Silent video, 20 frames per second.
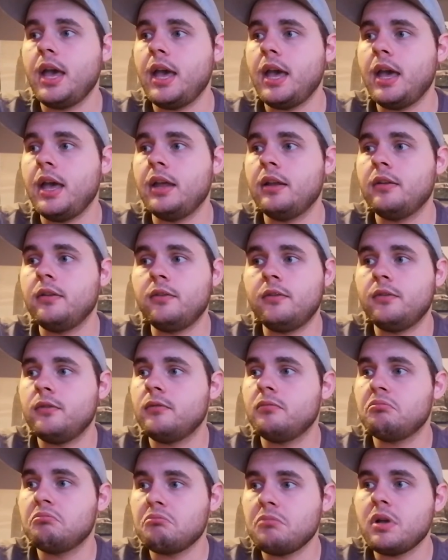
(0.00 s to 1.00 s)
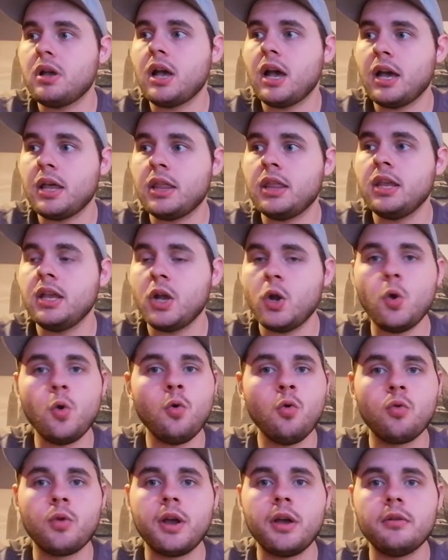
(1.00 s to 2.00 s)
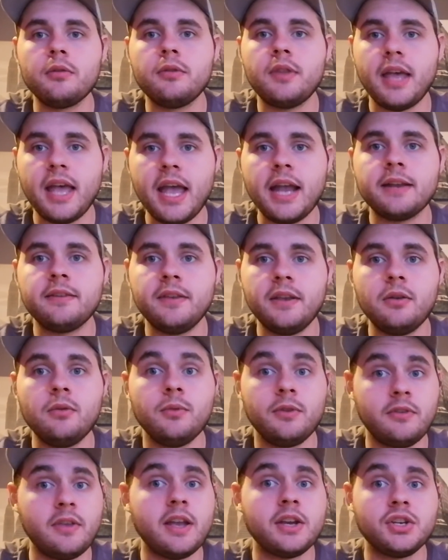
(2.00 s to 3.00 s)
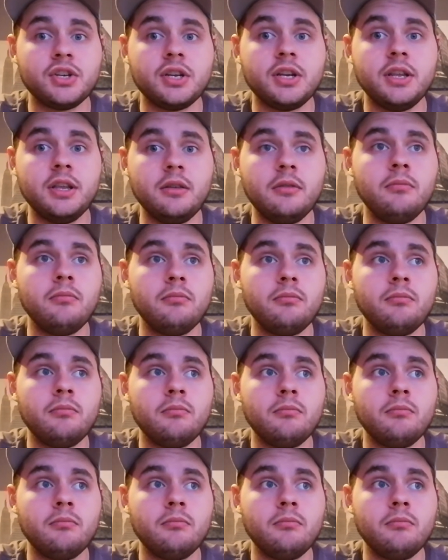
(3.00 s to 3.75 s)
and I think all around the acting was actually